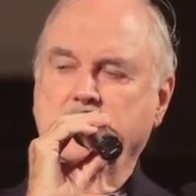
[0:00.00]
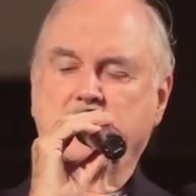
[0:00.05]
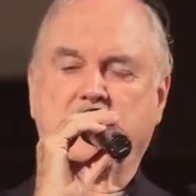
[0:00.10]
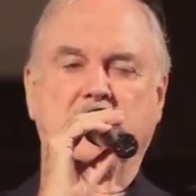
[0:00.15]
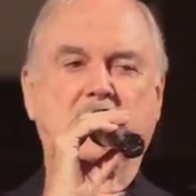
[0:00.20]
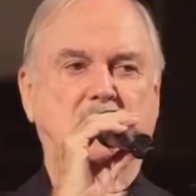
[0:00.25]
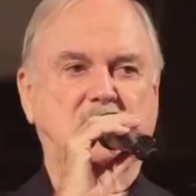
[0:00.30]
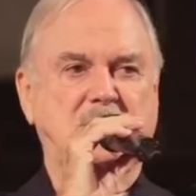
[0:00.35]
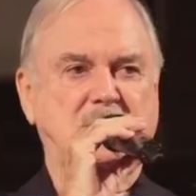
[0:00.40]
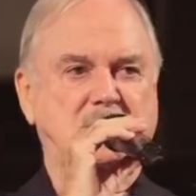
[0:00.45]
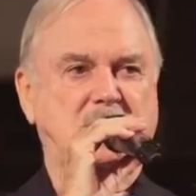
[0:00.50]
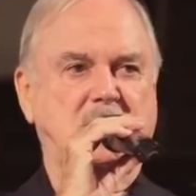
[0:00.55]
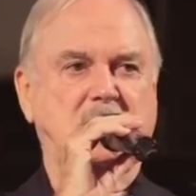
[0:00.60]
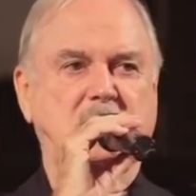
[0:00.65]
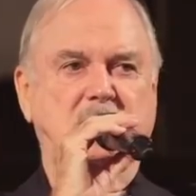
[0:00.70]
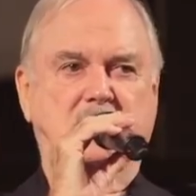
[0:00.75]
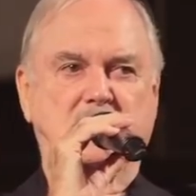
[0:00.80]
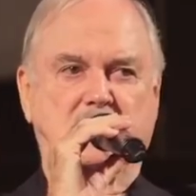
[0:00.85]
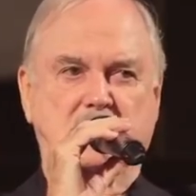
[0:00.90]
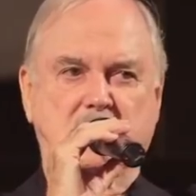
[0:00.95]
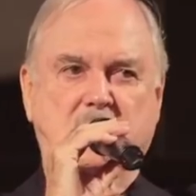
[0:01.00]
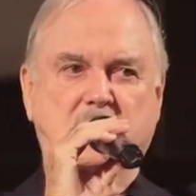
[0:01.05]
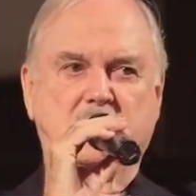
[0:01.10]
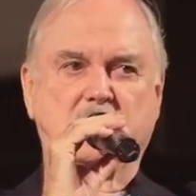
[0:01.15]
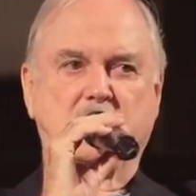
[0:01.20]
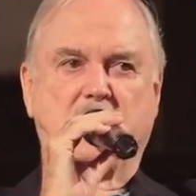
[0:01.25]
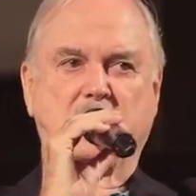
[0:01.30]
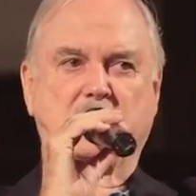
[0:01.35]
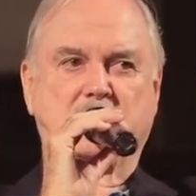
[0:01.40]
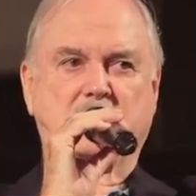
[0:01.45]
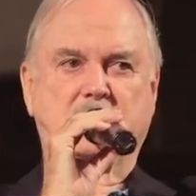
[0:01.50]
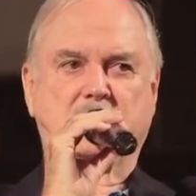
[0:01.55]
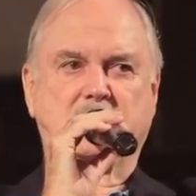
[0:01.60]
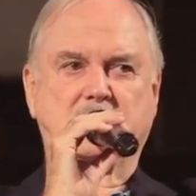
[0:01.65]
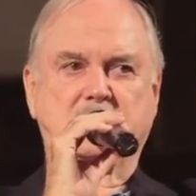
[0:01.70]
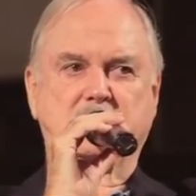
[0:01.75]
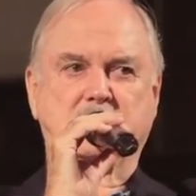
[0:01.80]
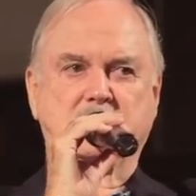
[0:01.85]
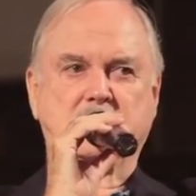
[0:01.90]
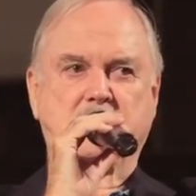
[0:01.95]
BBC
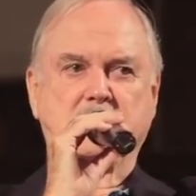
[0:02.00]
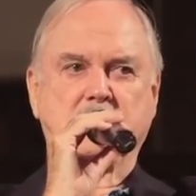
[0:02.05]
documentaries